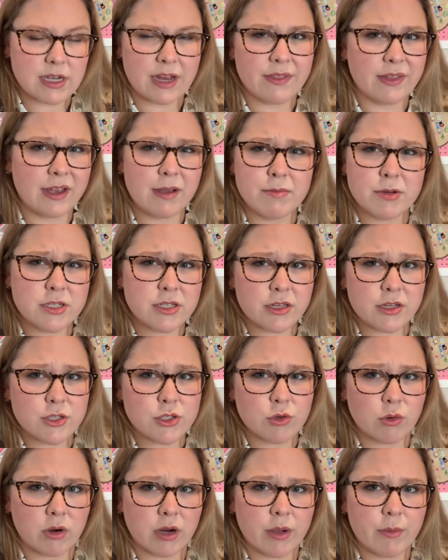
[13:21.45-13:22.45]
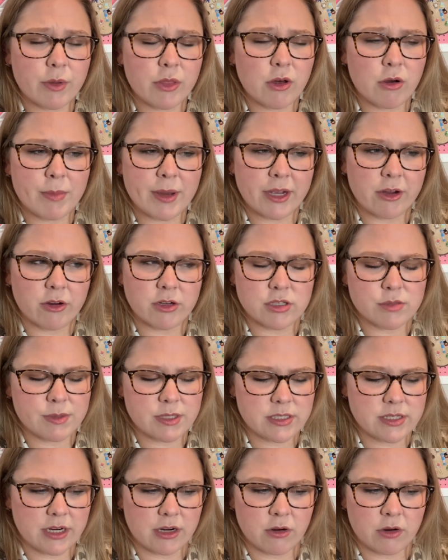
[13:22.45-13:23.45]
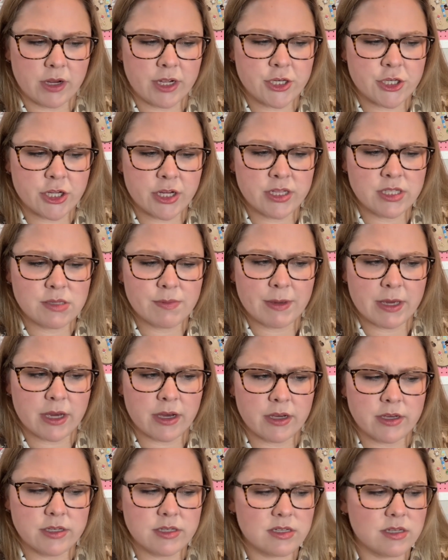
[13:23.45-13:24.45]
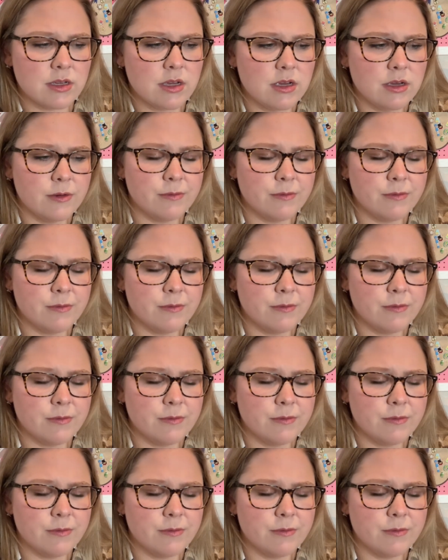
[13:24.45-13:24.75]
I think I'm just going to store it with all my Christmas decorations because